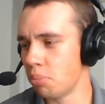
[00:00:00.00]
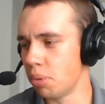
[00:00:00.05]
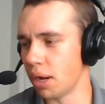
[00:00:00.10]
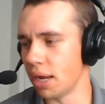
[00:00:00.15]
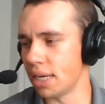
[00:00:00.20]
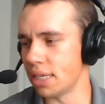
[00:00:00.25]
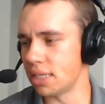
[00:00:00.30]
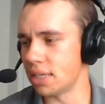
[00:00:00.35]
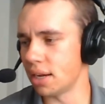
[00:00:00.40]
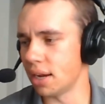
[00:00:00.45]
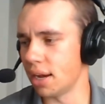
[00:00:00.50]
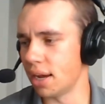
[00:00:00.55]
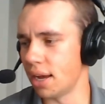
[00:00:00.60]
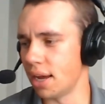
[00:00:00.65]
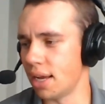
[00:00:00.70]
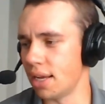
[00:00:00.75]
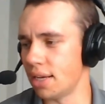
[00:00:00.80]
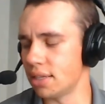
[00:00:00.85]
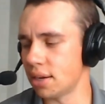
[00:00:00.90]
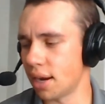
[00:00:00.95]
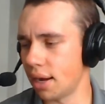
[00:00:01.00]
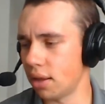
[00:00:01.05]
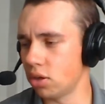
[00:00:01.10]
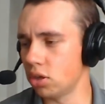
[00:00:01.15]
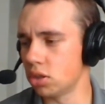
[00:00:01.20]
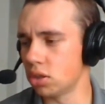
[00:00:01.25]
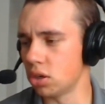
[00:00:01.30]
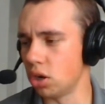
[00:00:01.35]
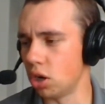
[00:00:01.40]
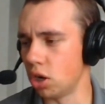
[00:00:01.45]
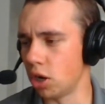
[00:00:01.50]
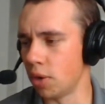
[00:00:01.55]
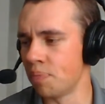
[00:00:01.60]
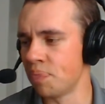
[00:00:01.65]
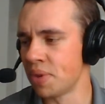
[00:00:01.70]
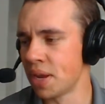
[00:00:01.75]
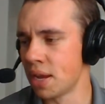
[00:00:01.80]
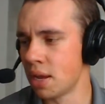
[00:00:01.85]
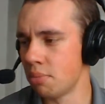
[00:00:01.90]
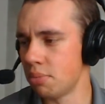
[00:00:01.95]
But Tyler Turner
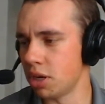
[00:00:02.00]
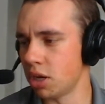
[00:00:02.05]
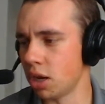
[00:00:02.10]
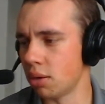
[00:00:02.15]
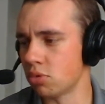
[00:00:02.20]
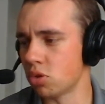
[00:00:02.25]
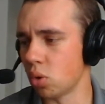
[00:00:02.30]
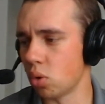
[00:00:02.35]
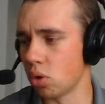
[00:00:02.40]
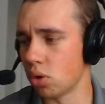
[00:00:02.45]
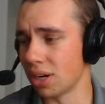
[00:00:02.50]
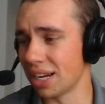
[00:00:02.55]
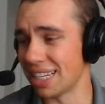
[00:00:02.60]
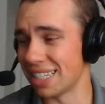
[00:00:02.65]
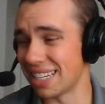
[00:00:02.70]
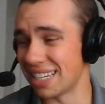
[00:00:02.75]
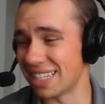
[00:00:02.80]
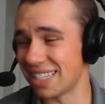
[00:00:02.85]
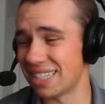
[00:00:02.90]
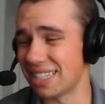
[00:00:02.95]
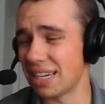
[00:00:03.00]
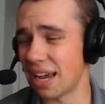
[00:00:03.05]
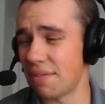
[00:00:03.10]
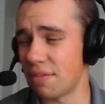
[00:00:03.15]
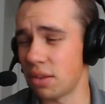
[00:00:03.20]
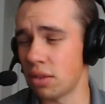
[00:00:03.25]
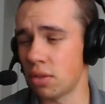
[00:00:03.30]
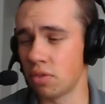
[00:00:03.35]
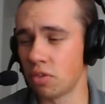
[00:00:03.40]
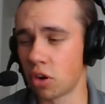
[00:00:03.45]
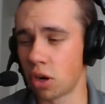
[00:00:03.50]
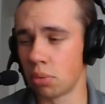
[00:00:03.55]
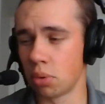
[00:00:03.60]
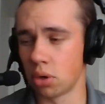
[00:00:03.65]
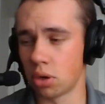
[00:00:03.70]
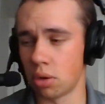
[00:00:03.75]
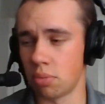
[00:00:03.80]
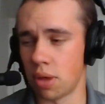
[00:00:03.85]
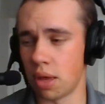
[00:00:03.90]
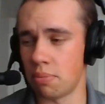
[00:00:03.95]
becomes Oregon's seventh
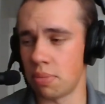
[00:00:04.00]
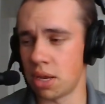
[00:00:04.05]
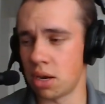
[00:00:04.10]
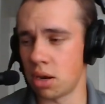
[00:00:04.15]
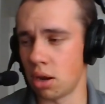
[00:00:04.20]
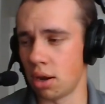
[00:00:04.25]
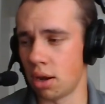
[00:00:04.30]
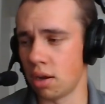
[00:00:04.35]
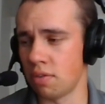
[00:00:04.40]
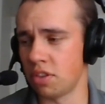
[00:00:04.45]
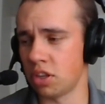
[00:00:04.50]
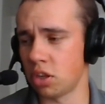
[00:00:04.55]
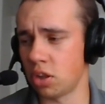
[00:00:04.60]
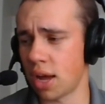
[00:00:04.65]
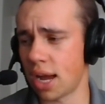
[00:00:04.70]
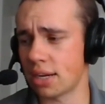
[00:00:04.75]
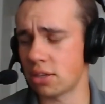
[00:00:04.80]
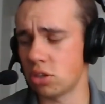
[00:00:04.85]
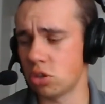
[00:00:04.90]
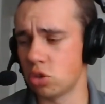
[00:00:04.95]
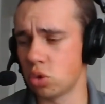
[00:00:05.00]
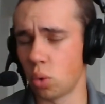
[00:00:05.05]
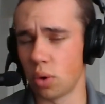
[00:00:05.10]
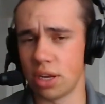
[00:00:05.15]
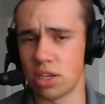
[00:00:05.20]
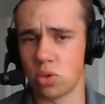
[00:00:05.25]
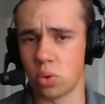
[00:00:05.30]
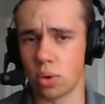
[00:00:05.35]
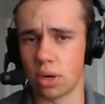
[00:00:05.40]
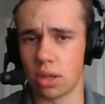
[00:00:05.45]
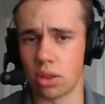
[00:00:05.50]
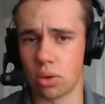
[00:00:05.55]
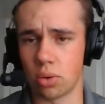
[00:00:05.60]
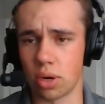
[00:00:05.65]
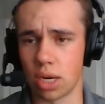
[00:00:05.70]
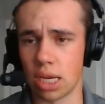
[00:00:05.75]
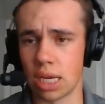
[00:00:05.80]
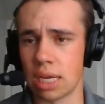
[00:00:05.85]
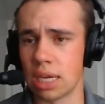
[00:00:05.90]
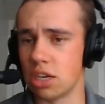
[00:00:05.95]
verbal commitment of the class of
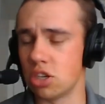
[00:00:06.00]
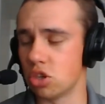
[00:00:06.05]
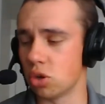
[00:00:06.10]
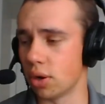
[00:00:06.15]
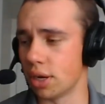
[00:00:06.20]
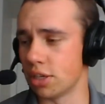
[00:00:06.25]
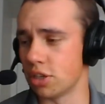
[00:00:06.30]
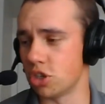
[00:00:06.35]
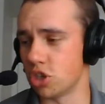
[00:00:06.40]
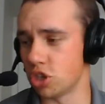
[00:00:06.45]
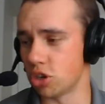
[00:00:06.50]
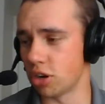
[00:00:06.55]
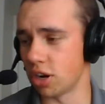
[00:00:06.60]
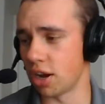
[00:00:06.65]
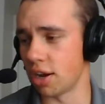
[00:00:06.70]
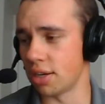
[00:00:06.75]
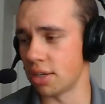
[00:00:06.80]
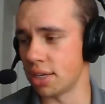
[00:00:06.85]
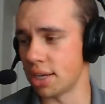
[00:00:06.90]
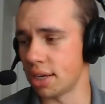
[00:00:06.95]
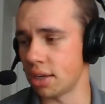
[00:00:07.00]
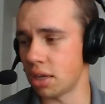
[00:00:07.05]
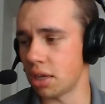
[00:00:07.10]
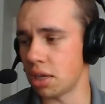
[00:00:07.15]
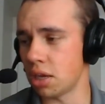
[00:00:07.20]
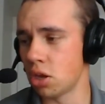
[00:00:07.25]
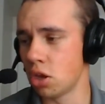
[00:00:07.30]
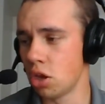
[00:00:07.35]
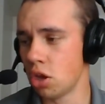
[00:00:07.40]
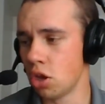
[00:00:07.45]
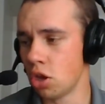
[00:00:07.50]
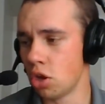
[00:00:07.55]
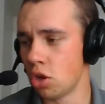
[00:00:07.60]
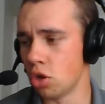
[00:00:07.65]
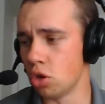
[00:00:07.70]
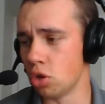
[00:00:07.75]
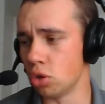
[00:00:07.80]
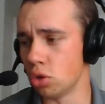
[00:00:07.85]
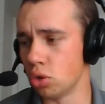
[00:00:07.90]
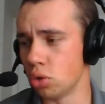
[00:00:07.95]
2023. He joins Jurion Dickey,
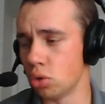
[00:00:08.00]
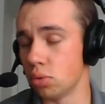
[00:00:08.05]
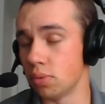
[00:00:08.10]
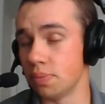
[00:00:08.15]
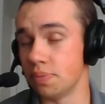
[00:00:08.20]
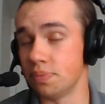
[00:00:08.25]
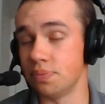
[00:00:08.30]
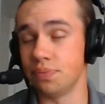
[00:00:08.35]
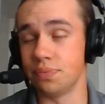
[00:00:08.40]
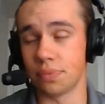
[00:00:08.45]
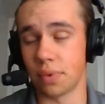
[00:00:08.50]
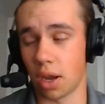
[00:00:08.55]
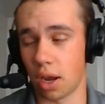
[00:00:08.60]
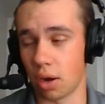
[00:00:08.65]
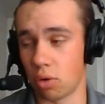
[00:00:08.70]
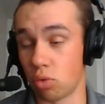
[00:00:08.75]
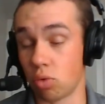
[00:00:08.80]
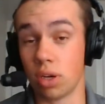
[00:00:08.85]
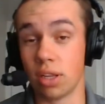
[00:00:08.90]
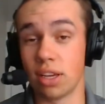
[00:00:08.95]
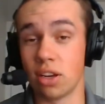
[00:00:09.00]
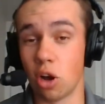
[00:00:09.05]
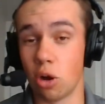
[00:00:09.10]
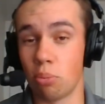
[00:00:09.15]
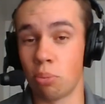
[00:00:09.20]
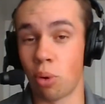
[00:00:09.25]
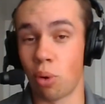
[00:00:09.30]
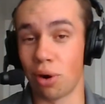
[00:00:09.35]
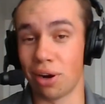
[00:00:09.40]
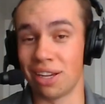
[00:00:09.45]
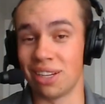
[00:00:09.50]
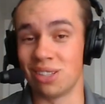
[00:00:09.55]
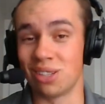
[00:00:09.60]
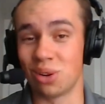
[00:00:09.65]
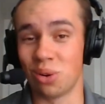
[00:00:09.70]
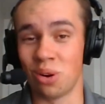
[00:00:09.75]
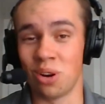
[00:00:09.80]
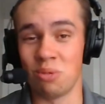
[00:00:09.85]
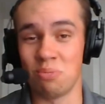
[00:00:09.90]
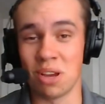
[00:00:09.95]
who I really hope
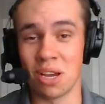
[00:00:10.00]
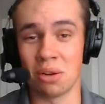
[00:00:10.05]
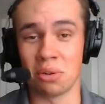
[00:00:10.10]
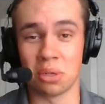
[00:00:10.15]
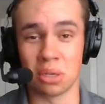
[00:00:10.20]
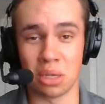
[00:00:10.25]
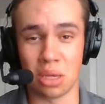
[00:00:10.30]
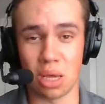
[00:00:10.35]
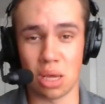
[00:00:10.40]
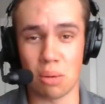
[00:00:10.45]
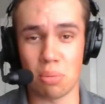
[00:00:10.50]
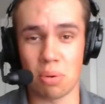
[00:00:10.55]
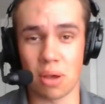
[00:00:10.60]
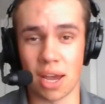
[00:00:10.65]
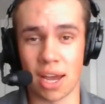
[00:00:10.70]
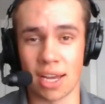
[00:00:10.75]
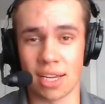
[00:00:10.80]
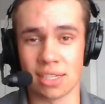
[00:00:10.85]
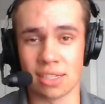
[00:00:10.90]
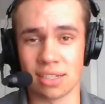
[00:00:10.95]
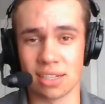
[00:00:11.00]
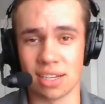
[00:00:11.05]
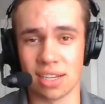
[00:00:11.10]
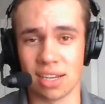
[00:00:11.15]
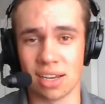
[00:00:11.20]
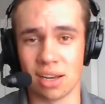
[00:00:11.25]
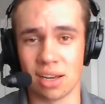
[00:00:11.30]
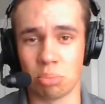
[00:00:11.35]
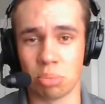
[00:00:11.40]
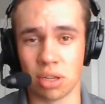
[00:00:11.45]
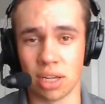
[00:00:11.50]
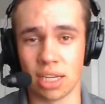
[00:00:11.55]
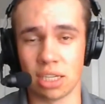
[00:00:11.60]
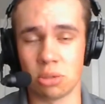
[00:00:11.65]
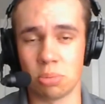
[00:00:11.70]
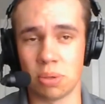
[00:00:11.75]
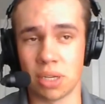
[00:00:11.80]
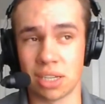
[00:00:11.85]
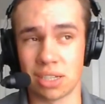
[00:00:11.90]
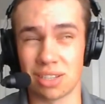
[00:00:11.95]
Oregon's going to be able to keep as a
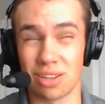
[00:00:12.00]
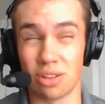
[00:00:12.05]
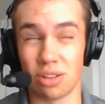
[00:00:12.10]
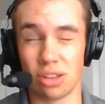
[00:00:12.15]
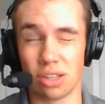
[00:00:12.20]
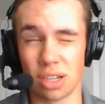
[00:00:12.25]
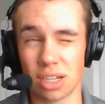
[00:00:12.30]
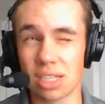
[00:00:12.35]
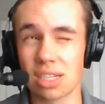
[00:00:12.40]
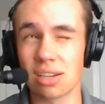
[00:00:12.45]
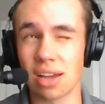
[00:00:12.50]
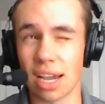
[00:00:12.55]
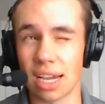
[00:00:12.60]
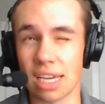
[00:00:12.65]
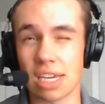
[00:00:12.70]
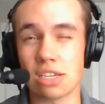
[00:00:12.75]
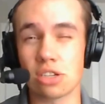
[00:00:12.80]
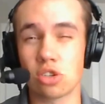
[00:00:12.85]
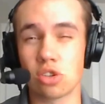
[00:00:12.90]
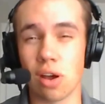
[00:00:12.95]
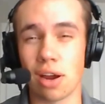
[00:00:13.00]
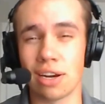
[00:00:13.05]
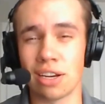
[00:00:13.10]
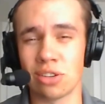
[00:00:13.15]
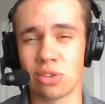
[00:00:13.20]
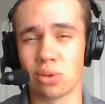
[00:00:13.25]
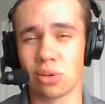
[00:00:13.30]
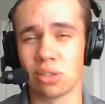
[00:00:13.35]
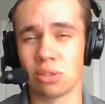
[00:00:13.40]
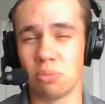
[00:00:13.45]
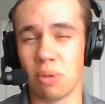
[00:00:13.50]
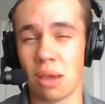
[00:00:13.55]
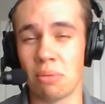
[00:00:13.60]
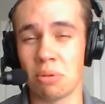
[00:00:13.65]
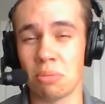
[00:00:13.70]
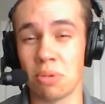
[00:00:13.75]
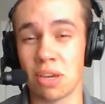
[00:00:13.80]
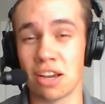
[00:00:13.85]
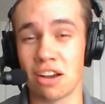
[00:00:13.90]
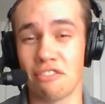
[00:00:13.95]
pledge, because it looks like he's trending towards
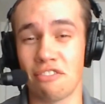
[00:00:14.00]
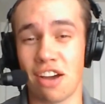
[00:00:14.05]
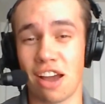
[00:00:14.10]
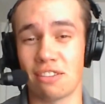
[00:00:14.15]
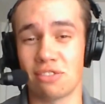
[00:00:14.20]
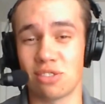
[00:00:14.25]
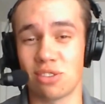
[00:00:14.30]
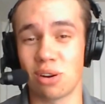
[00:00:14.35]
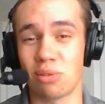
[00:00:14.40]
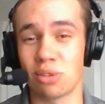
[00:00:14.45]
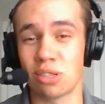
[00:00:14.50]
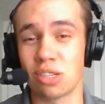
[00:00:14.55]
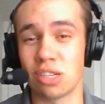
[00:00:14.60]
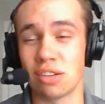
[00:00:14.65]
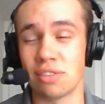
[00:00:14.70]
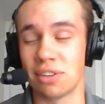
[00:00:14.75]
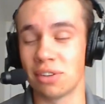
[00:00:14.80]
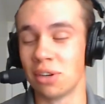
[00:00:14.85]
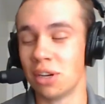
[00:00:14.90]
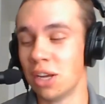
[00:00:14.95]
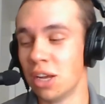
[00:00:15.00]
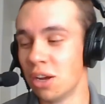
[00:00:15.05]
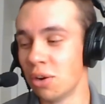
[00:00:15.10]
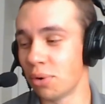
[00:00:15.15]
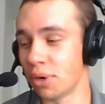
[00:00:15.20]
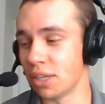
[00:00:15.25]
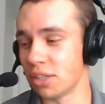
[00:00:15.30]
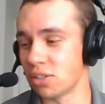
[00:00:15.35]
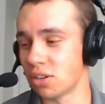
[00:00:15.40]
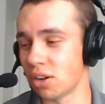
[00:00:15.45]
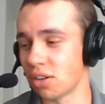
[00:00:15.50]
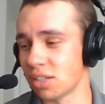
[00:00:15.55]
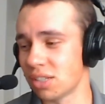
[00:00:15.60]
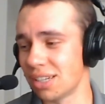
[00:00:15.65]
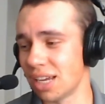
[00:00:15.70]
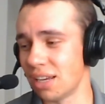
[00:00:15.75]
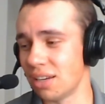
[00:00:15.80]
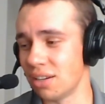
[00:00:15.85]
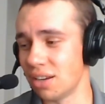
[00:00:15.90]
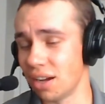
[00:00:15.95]
maybe being a five-star receiver when it's all
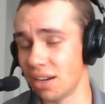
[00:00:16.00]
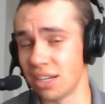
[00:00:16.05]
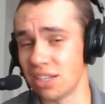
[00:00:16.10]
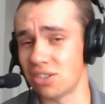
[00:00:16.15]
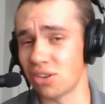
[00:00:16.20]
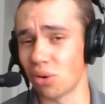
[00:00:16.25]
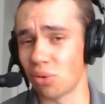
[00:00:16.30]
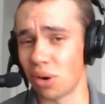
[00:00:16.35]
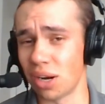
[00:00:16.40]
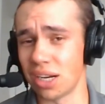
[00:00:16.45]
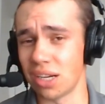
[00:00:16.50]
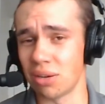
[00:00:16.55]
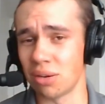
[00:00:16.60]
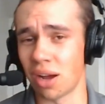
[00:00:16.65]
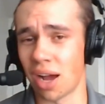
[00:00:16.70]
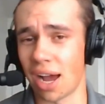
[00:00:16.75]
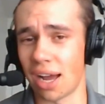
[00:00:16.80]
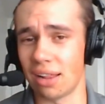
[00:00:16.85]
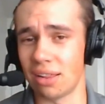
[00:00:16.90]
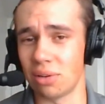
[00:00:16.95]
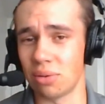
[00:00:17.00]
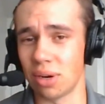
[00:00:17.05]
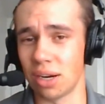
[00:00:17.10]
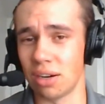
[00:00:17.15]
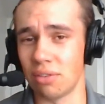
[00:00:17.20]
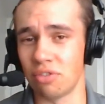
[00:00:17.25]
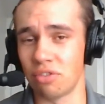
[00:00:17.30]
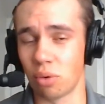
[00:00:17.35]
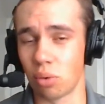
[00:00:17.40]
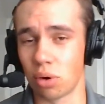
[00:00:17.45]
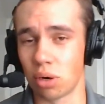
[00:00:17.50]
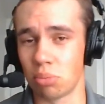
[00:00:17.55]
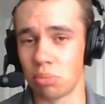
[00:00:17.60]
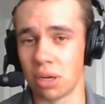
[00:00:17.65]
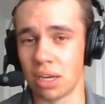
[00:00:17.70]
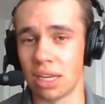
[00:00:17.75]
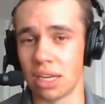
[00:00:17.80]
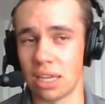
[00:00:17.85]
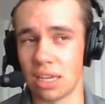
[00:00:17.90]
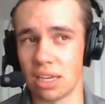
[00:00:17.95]
said and done. He's already a highly rated four,
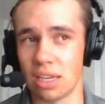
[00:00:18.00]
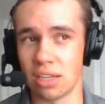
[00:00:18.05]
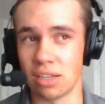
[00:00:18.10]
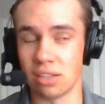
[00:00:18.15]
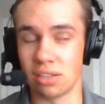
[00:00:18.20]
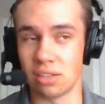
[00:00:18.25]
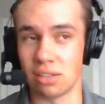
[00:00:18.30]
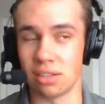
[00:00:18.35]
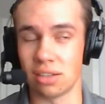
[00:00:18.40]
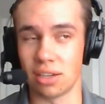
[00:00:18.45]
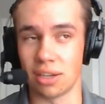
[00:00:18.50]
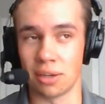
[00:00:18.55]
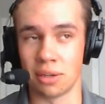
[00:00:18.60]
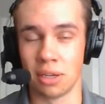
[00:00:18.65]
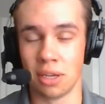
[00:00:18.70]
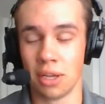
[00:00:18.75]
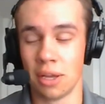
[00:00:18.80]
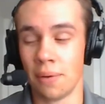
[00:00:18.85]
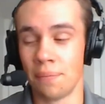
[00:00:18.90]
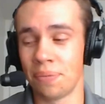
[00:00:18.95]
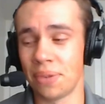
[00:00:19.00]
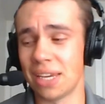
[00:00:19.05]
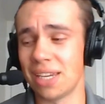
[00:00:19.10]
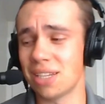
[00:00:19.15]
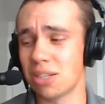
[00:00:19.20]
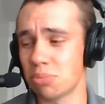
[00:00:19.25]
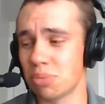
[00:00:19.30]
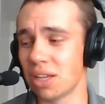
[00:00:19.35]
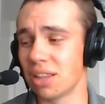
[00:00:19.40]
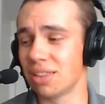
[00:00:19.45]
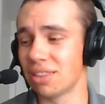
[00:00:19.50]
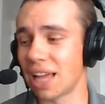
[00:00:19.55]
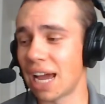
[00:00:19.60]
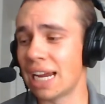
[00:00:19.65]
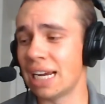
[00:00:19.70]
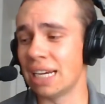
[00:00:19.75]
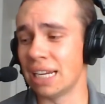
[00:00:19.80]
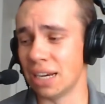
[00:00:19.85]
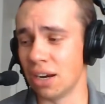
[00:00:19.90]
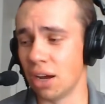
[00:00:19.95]
but he has been
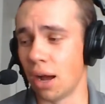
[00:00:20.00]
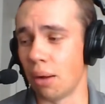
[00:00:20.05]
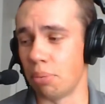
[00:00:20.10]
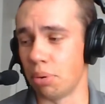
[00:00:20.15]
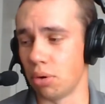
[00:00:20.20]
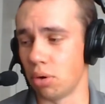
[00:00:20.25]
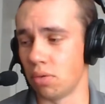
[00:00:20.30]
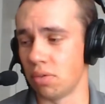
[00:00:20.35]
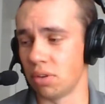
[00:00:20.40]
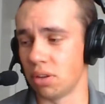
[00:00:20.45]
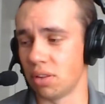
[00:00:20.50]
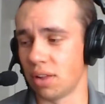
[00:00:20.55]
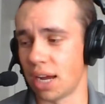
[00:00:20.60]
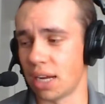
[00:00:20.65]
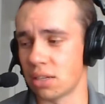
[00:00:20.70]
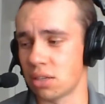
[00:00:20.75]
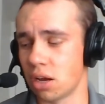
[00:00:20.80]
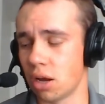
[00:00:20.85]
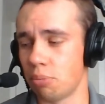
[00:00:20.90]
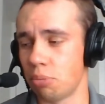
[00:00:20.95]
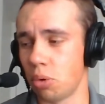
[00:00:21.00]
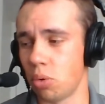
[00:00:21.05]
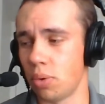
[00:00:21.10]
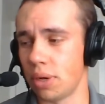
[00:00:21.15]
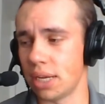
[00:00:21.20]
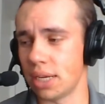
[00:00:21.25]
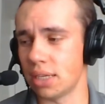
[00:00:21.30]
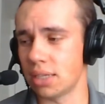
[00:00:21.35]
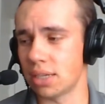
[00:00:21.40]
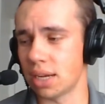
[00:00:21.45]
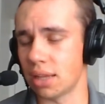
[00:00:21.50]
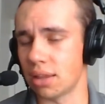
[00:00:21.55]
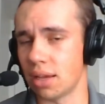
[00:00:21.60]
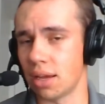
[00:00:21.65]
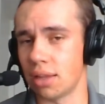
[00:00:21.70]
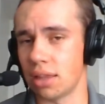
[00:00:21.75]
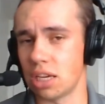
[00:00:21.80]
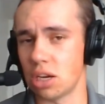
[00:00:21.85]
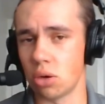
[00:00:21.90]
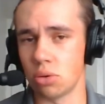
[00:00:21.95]
lighting it up over the last couple of weeks at
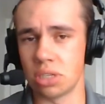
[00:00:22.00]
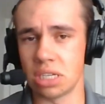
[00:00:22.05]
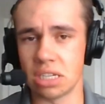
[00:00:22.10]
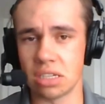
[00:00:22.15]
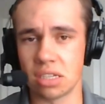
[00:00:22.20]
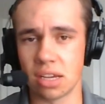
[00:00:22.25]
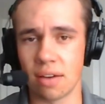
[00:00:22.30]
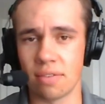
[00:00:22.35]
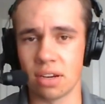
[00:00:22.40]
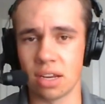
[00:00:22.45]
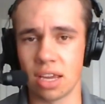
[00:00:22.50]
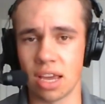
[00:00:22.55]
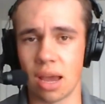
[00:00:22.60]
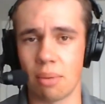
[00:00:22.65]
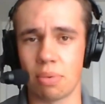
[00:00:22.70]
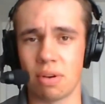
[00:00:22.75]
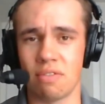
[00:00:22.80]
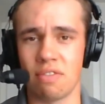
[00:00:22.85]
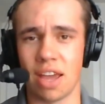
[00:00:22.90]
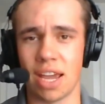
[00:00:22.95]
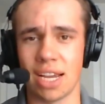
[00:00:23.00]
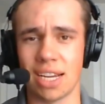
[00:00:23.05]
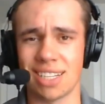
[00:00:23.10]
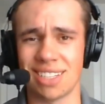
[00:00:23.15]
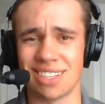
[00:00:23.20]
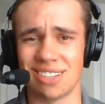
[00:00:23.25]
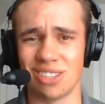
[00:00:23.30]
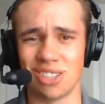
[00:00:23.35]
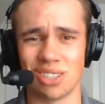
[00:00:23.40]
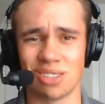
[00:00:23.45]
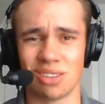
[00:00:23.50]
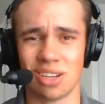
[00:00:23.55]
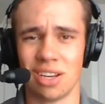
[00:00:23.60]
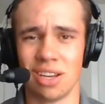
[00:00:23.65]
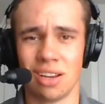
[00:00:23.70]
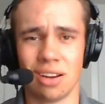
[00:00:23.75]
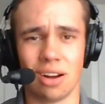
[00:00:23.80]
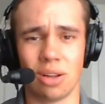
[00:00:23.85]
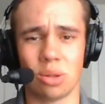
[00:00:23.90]
the OT7 camp in Vegas and just